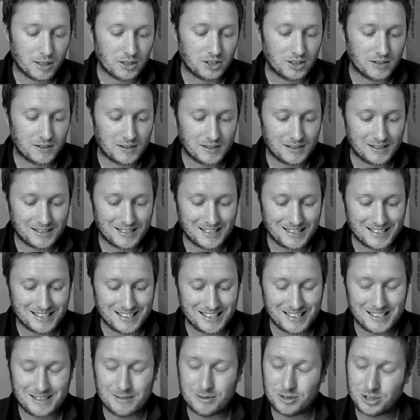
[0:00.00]
from Manchester
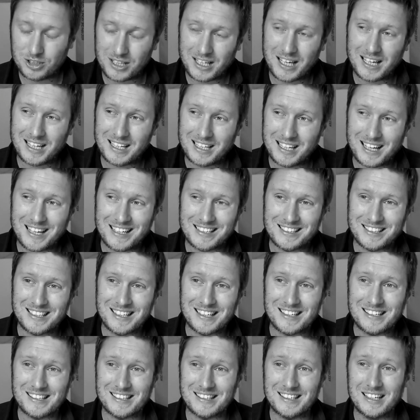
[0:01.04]
City, which they had
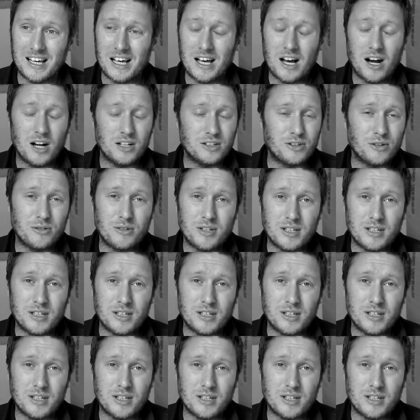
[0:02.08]
last season,